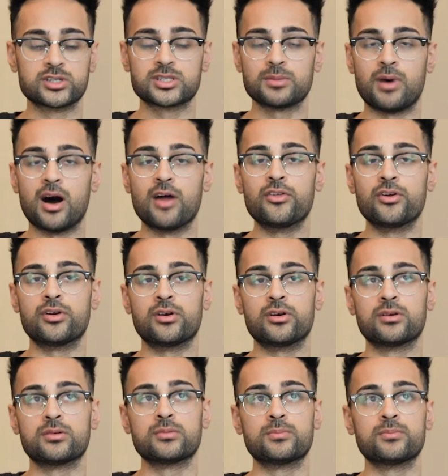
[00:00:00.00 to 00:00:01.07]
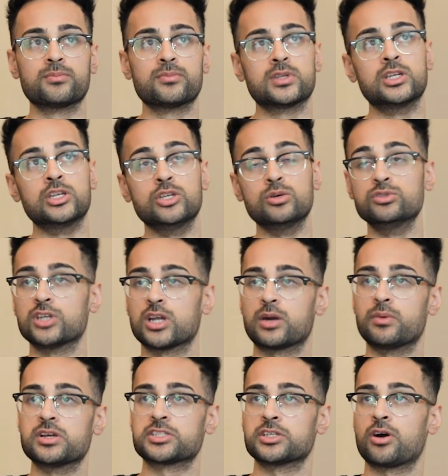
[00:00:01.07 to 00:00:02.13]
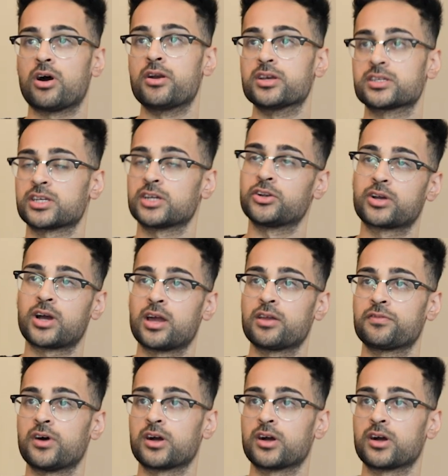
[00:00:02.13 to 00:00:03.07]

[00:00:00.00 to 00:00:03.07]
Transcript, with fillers: are some other new generation artists that you're kind of